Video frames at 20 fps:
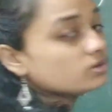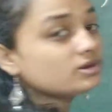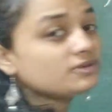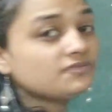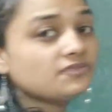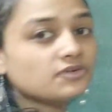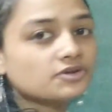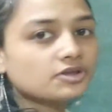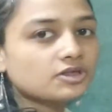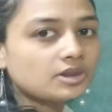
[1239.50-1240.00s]
it
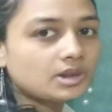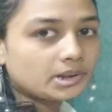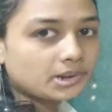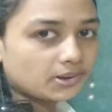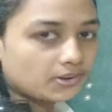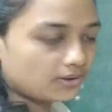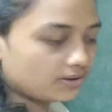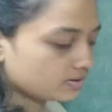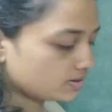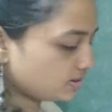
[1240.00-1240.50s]
for a
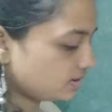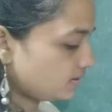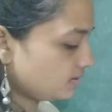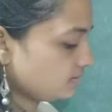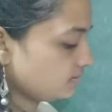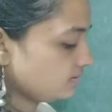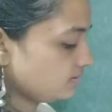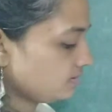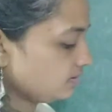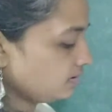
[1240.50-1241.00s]
loss.
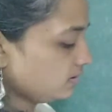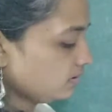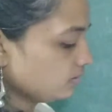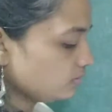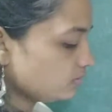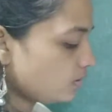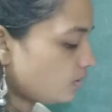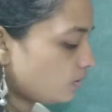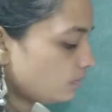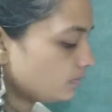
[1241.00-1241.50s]

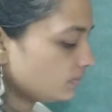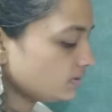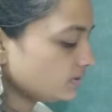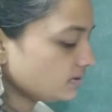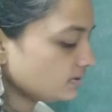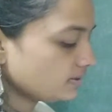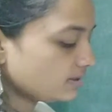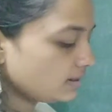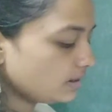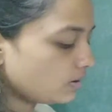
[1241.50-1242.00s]
So how much
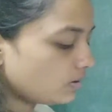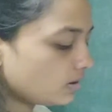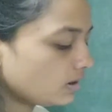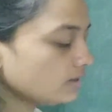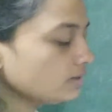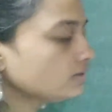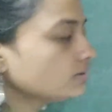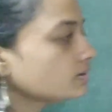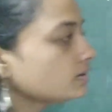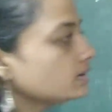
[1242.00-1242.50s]
is the
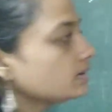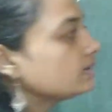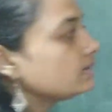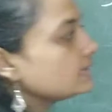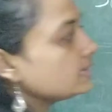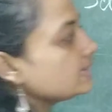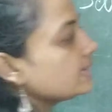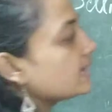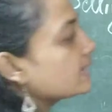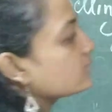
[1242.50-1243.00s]
loss?
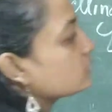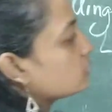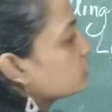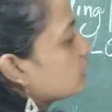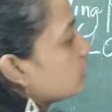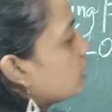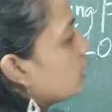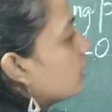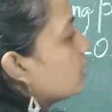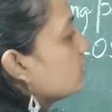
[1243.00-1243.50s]
He has
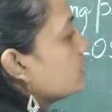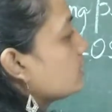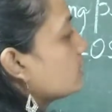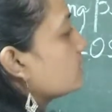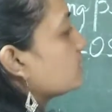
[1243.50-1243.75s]
loss